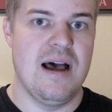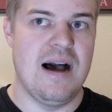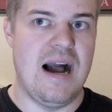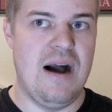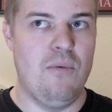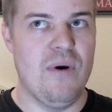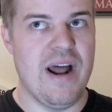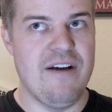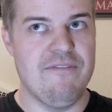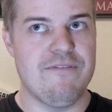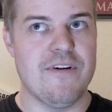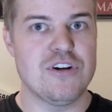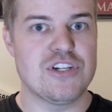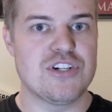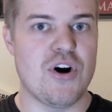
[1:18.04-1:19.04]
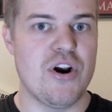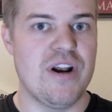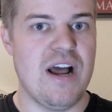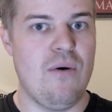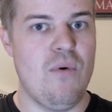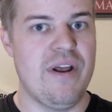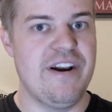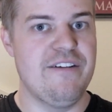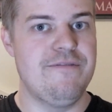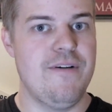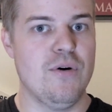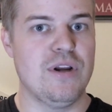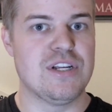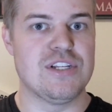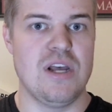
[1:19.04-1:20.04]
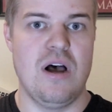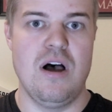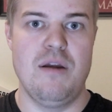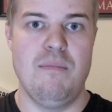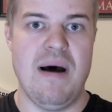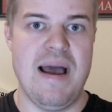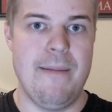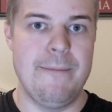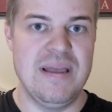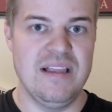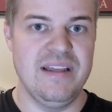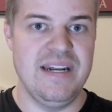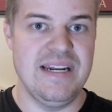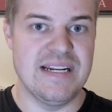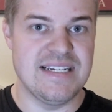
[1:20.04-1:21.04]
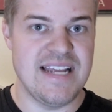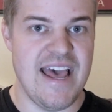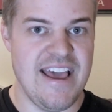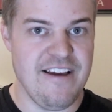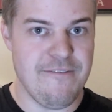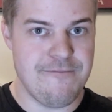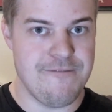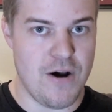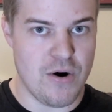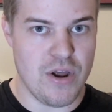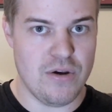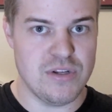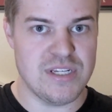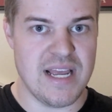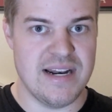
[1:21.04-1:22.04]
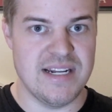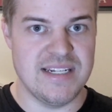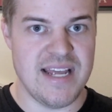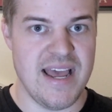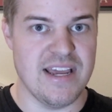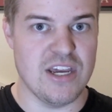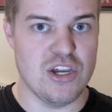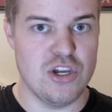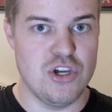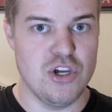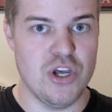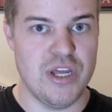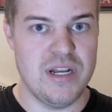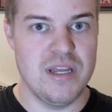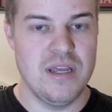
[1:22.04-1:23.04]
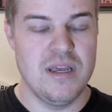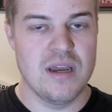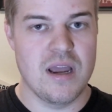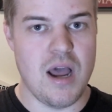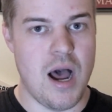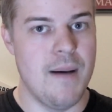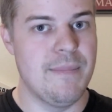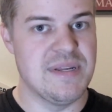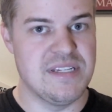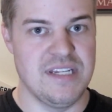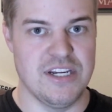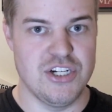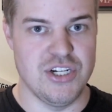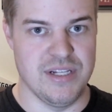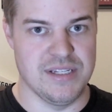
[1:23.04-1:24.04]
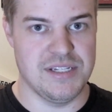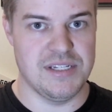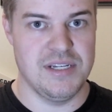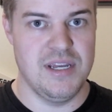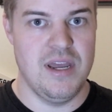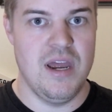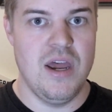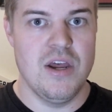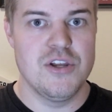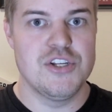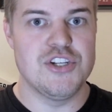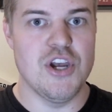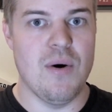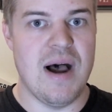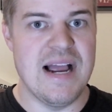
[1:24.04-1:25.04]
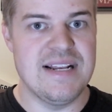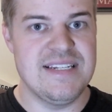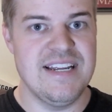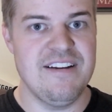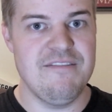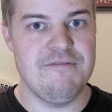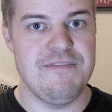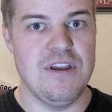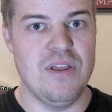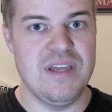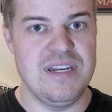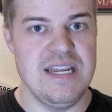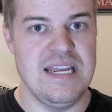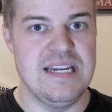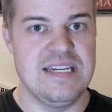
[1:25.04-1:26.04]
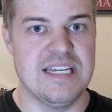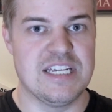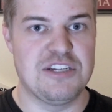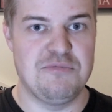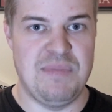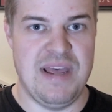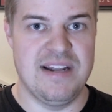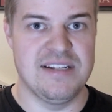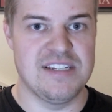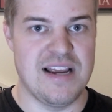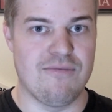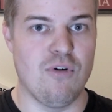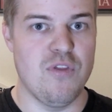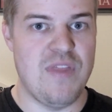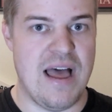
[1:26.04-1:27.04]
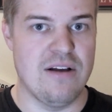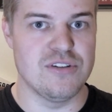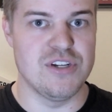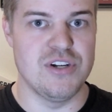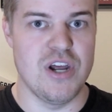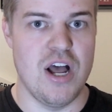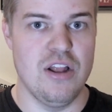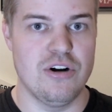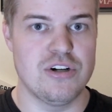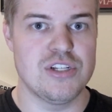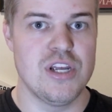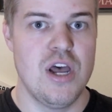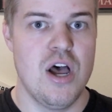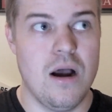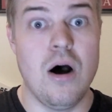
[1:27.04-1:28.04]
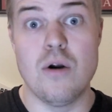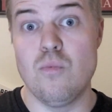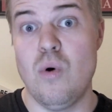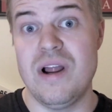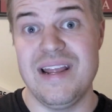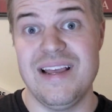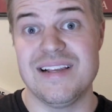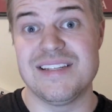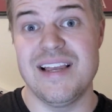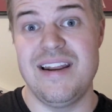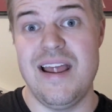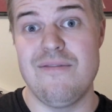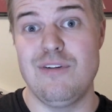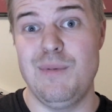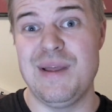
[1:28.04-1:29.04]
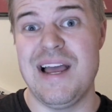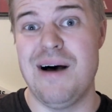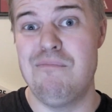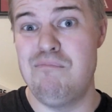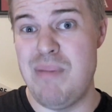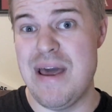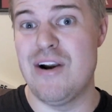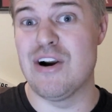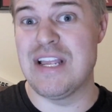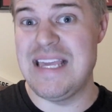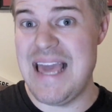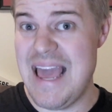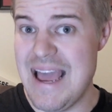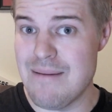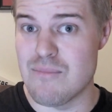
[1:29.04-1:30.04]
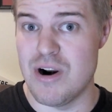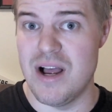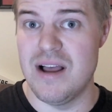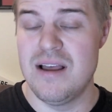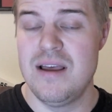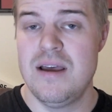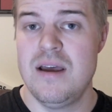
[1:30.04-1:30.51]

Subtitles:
when I first started, I wanted to focus on my ability to take photos and to take good compositions. So I didn't feel a need to spend several $1,000s on what is inevitably a better camera,